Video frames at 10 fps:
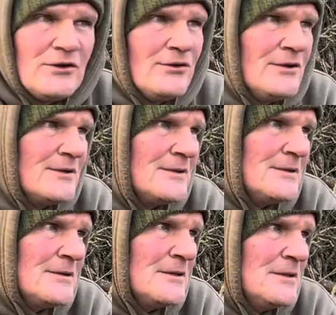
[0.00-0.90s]
on.
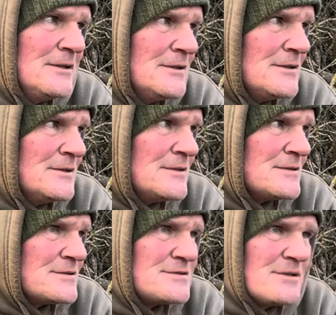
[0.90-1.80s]

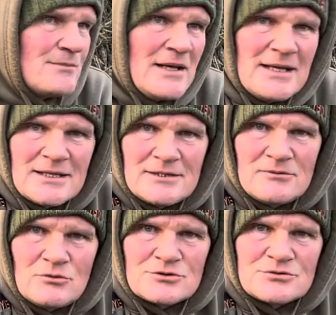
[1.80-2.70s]
Sit back,
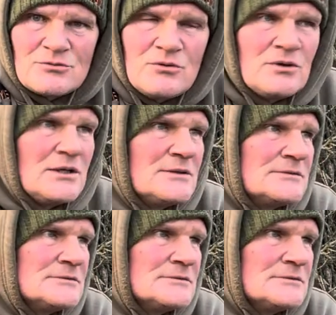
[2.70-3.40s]
watch the water,